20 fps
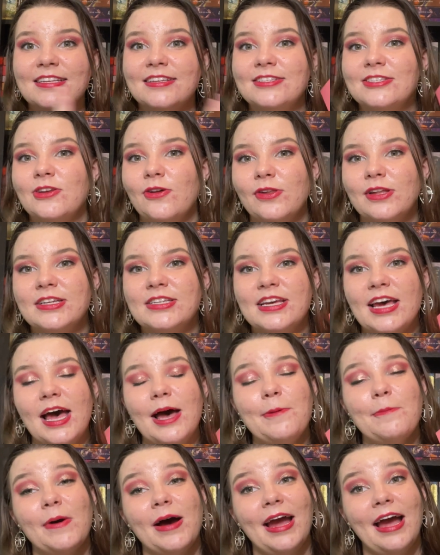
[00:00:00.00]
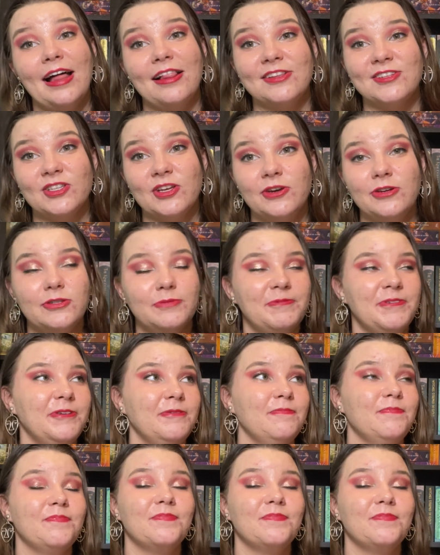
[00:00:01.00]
Solitaire by Alice Oseman.